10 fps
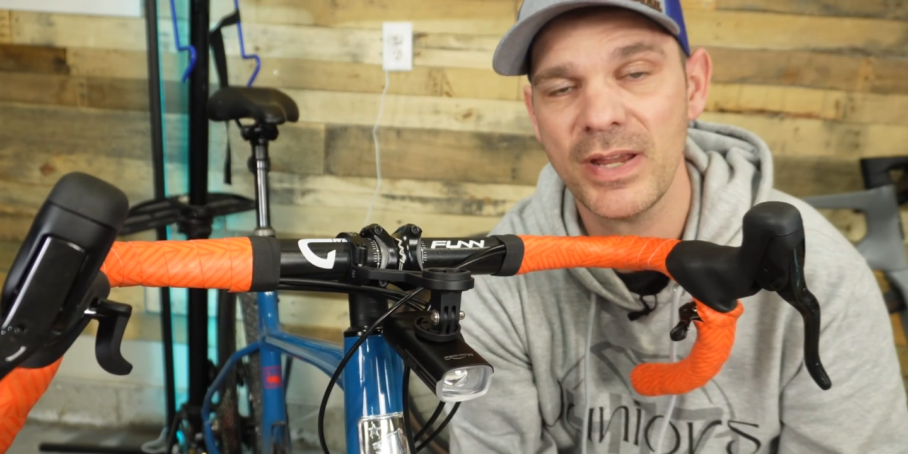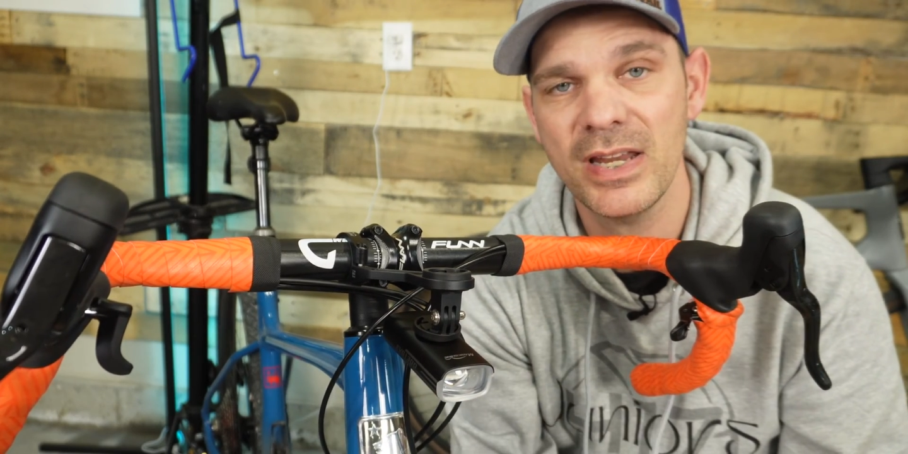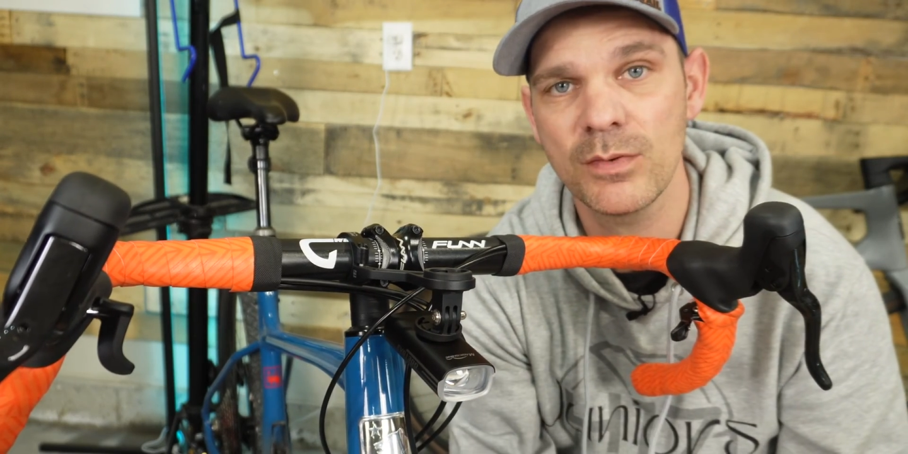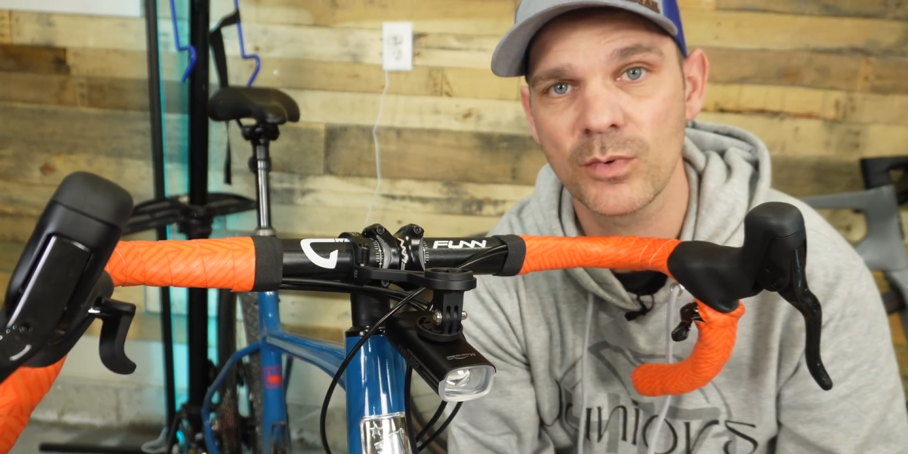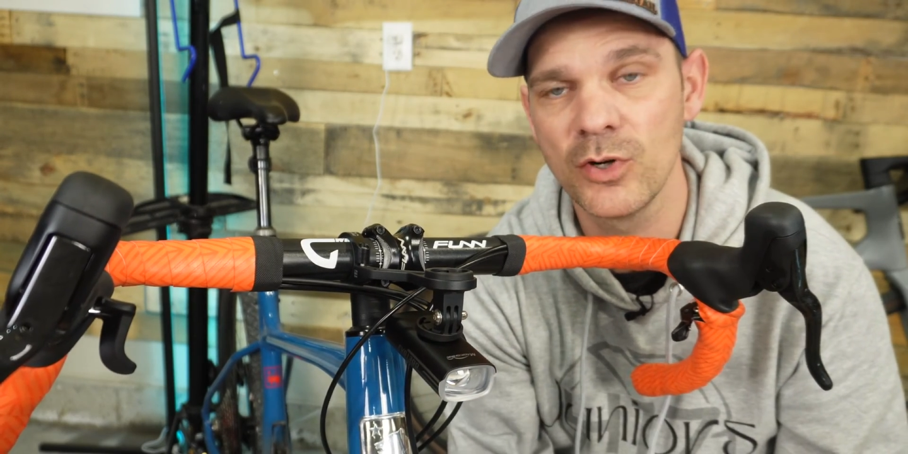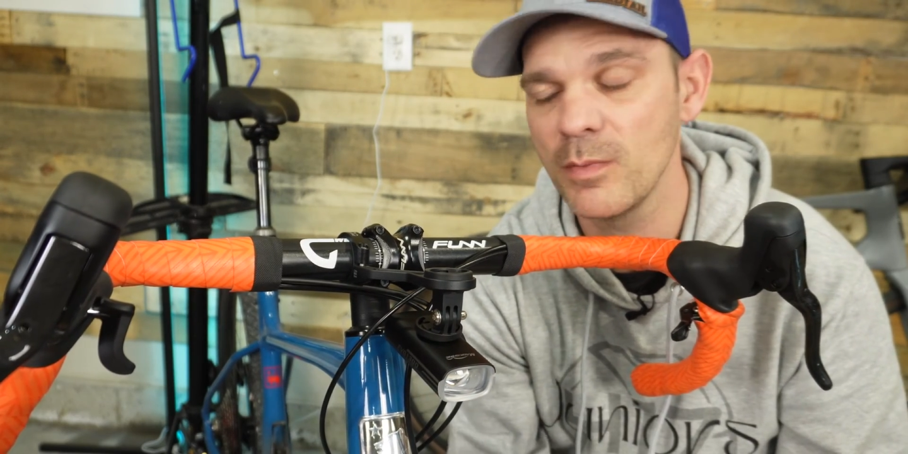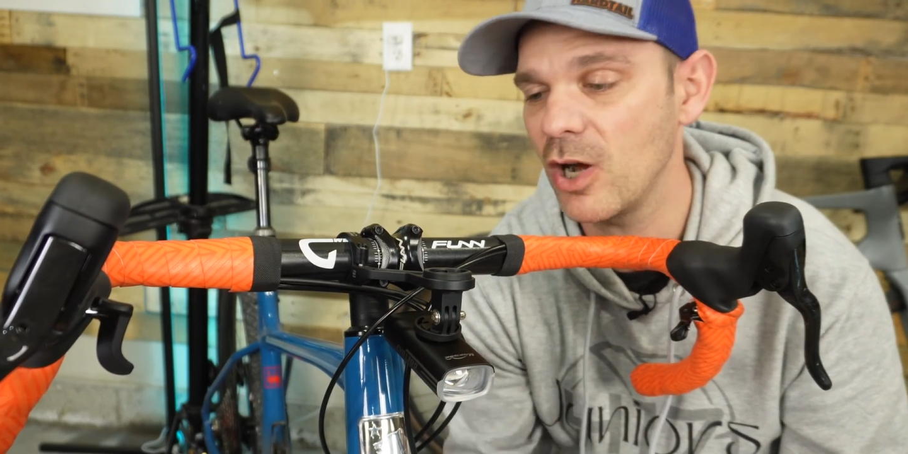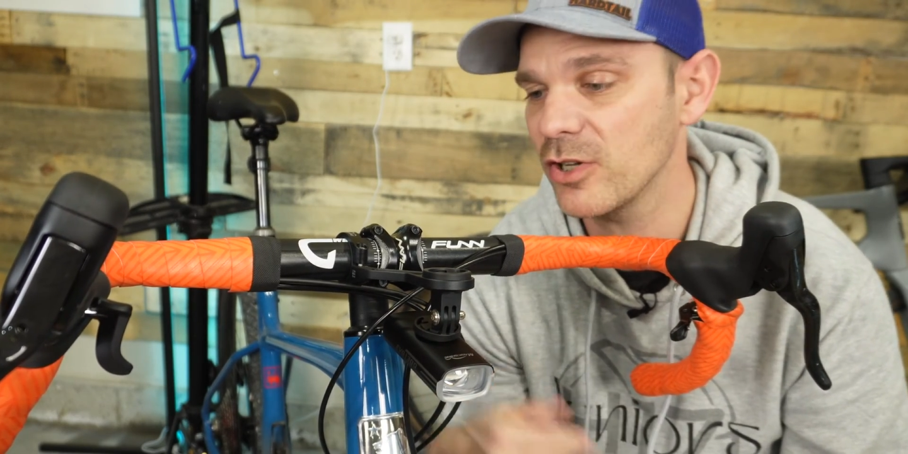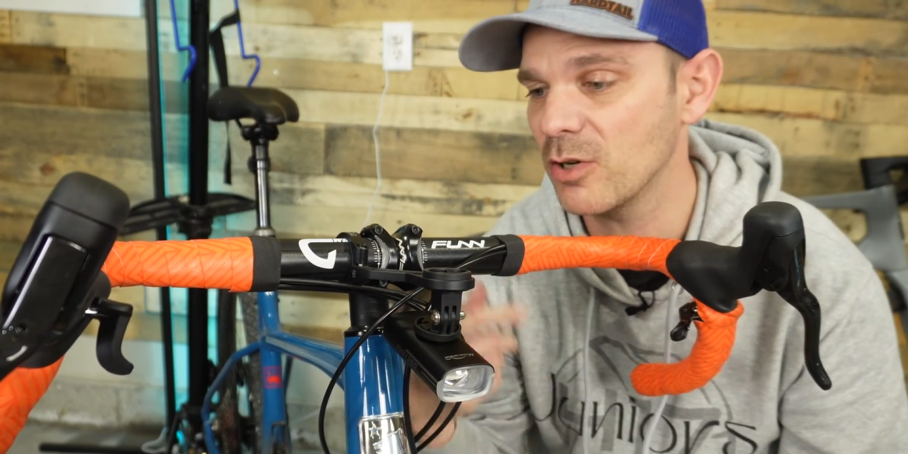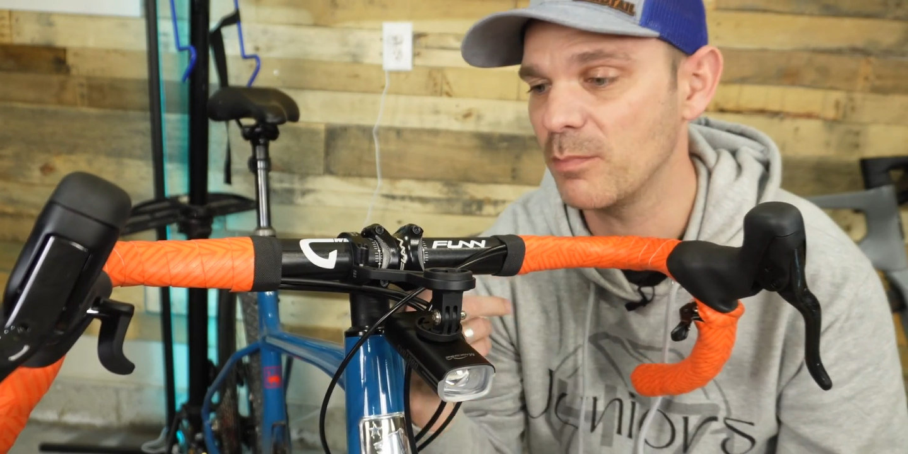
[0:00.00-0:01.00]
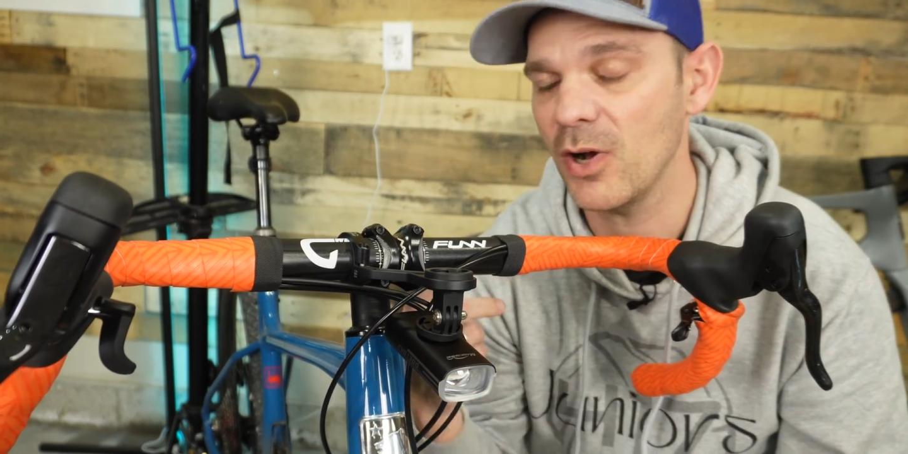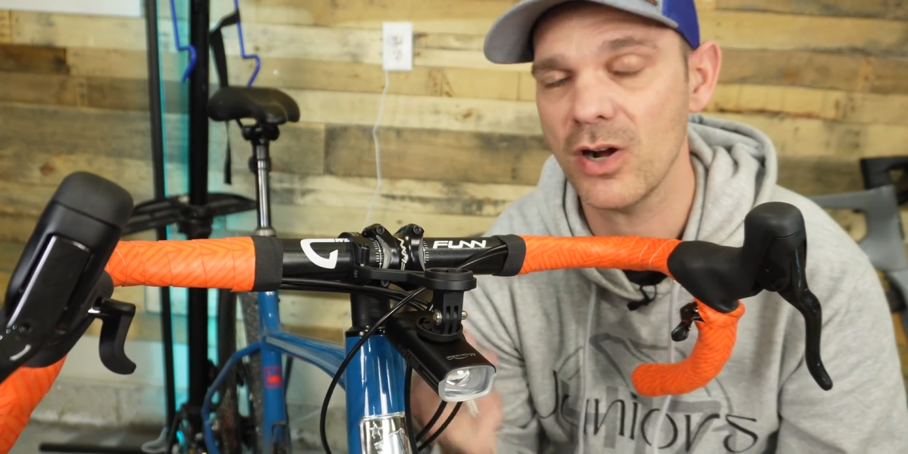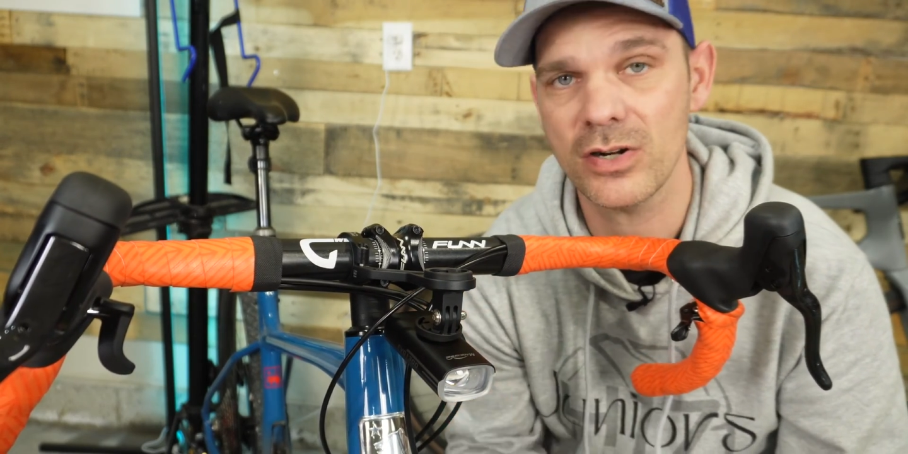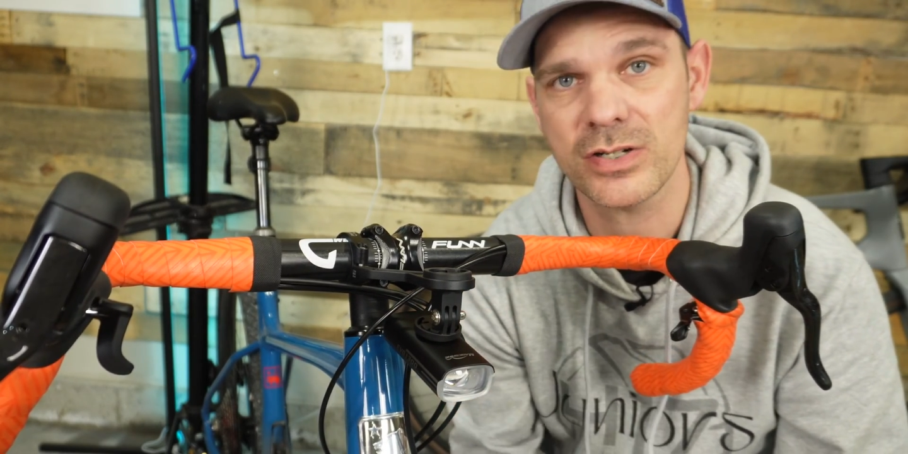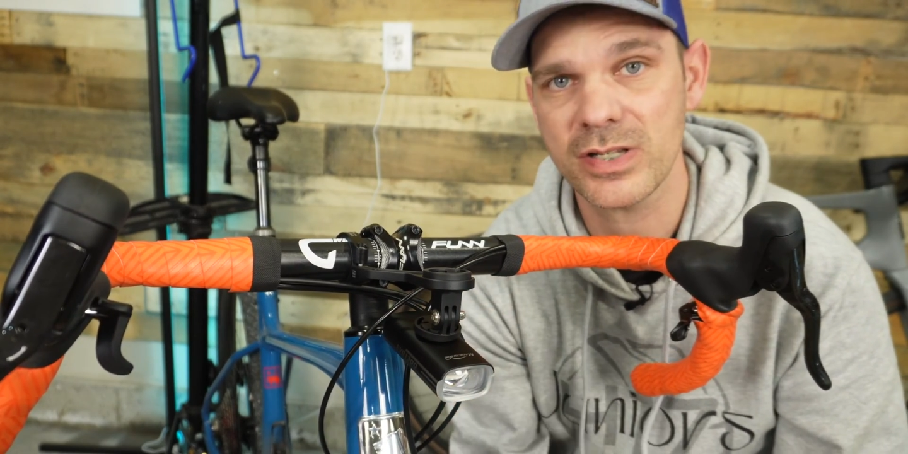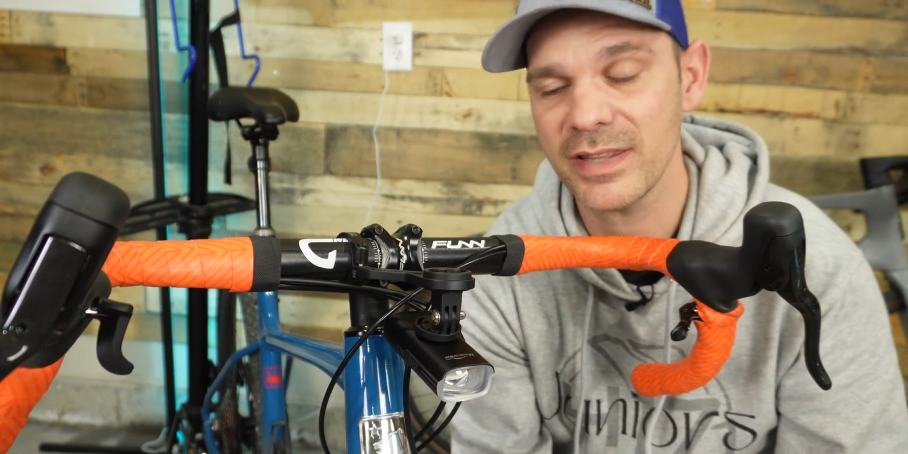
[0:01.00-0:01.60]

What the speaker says: any room on your bars.